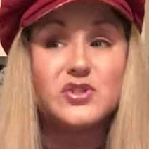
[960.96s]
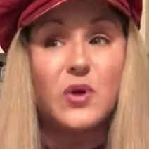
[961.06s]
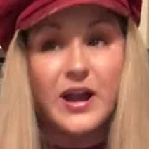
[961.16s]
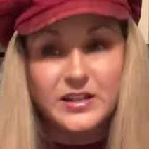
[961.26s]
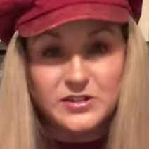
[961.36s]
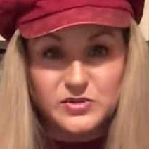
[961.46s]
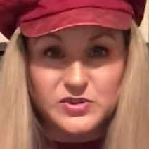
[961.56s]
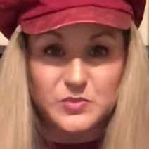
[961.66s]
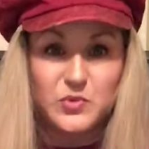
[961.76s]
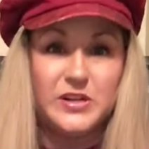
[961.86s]
Try and do
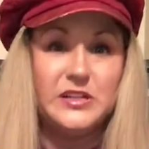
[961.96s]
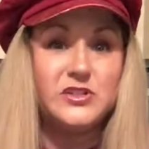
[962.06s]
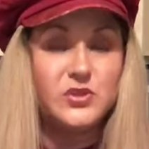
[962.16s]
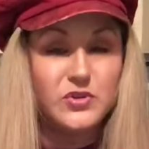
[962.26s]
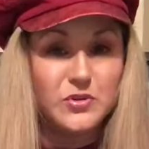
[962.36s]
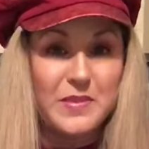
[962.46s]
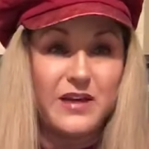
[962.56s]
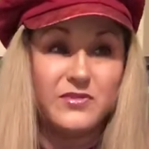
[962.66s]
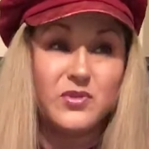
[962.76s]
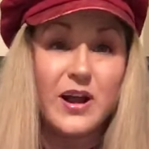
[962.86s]
some reading. Do your
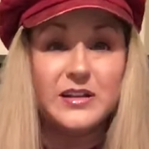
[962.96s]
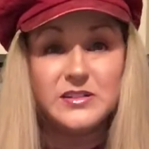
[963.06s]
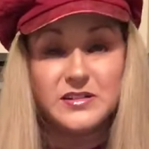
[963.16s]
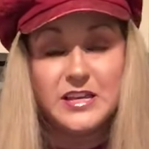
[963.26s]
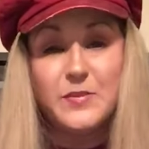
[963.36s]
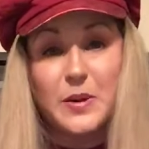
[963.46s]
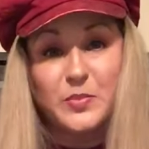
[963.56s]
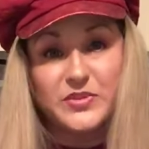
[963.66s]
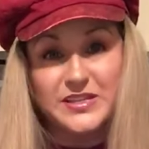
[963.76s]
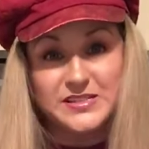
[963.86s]
math. Try and keep up
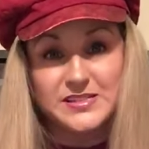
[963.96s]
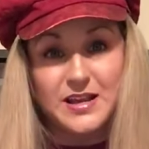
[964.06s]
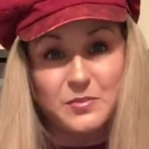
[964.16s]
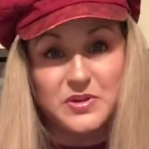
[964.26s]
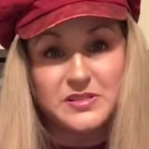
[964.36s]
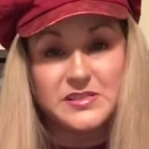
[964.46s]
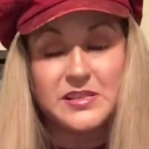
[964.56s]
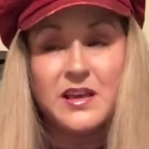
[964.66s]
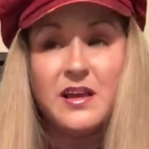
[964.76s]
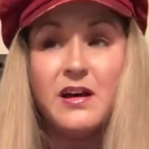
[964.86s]
with the assignments.
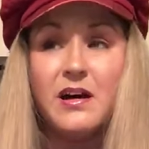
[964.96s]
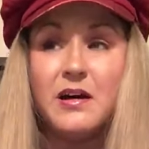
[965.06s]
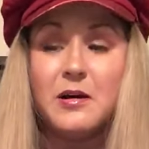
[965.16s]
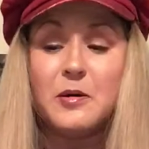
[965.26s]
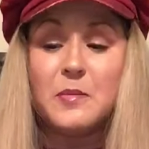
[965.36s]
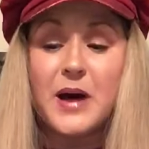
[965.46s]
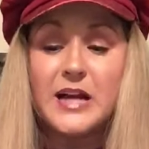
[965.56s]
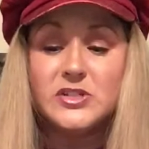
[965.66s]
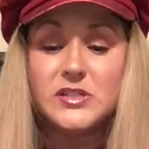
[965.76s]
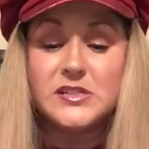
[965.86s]

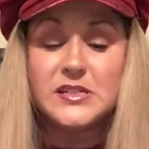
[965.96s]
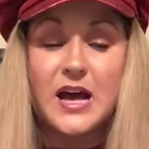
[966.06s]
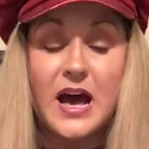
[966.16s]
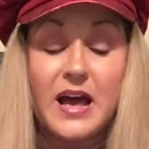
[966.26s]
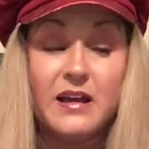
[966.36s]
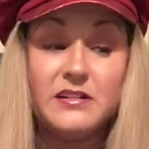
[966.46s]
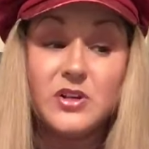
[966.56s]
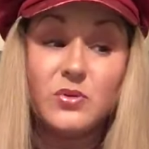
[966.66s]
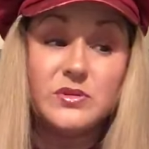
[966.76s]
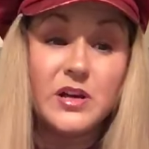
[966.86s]
I
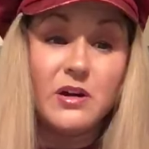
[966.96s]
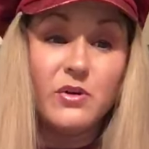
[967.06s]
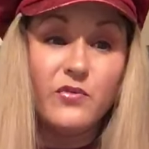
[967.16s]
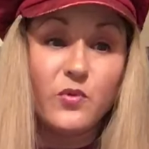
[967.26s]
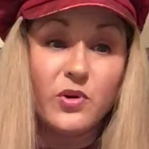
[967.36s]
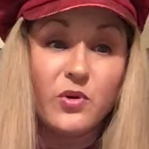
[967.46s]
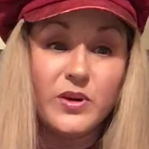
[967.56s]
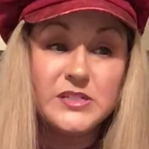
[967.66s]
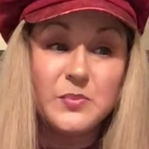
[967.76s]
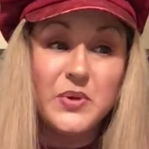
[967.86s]
don't know if we're
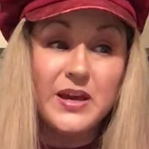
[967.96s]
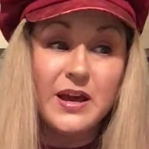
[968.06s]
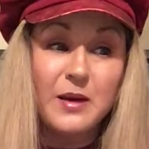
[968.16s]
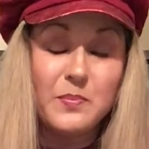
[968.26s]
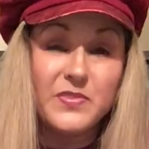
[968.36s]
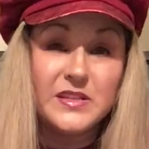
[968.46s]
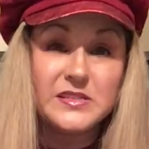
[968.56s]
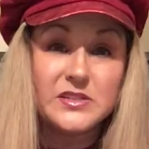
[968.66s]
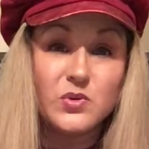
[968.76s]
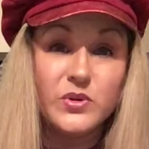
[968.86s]
going to pick up this
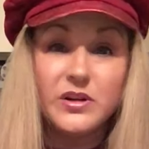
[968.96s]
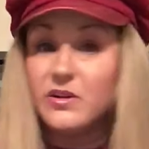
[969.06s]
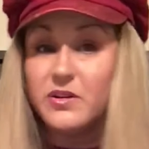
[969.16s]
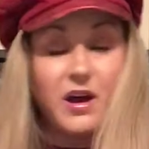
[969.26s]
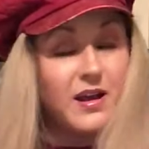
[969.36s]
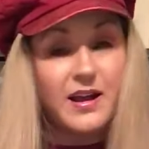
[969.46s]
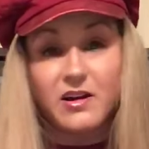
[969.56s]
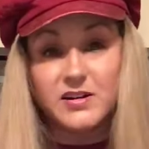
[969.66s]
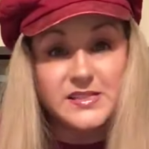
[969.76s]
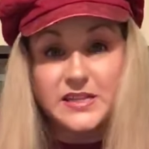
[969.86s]
school year or not. I
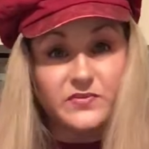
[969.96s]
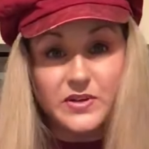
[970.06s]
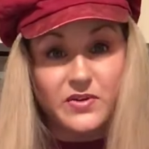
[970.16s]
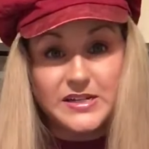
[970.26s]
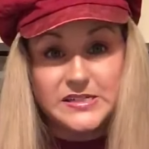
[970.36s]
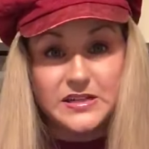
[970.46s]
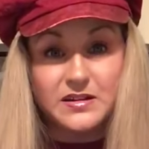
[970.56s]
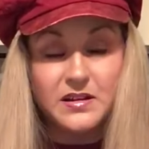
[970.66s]
honestly have no idea.